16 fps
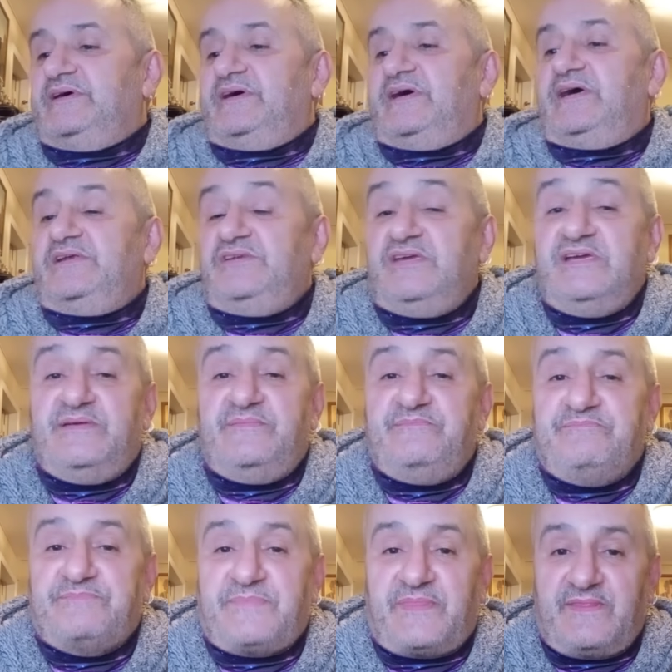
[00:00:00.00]
and yeah
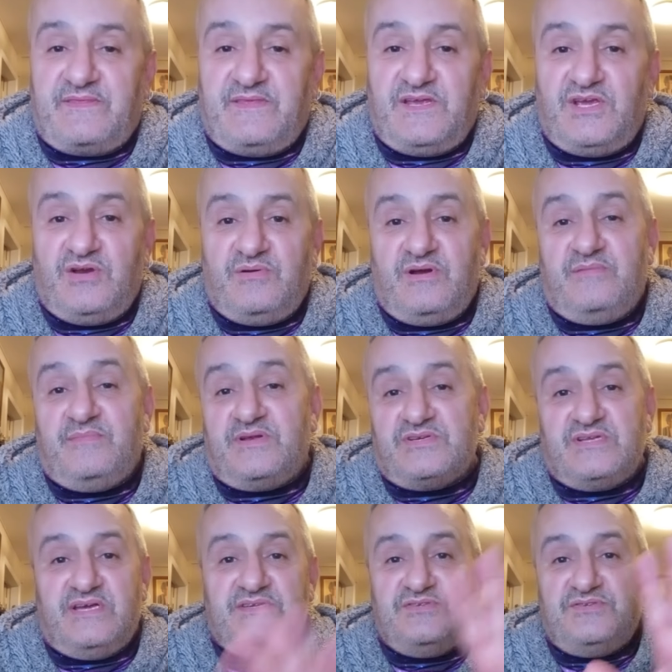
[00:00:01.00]
thank you very
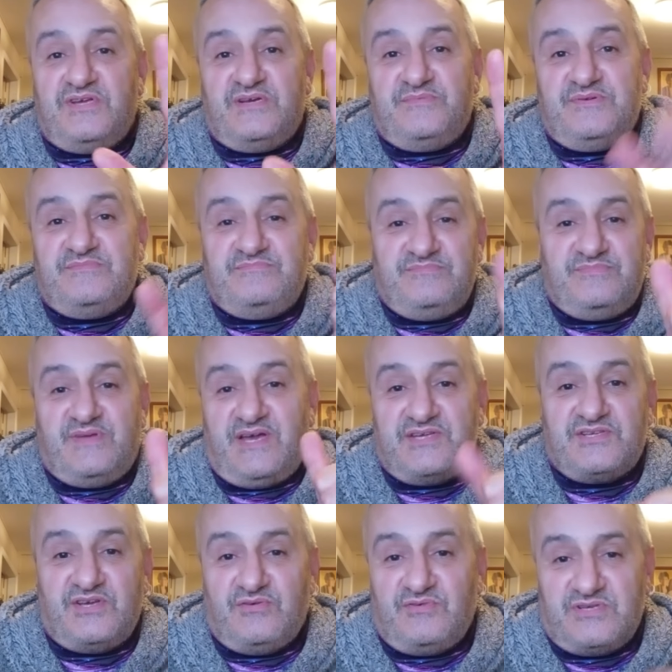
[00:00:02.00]
much ladies and gentlemen
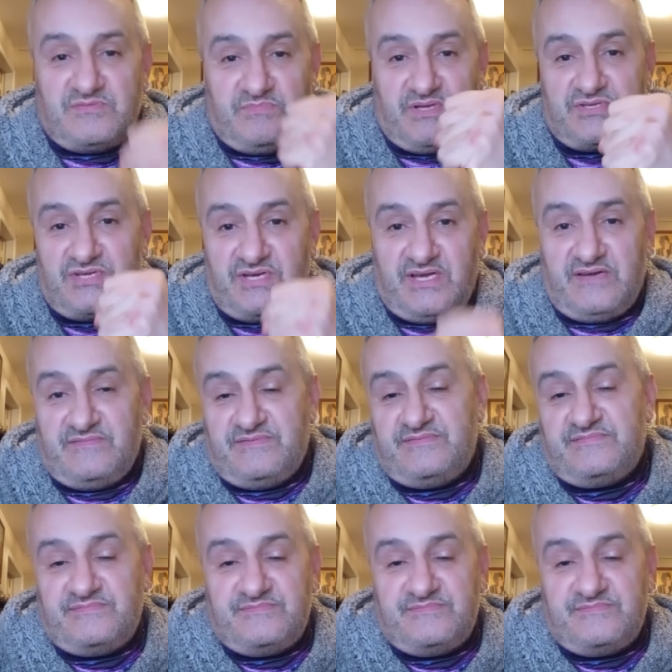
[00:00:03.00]
as always much love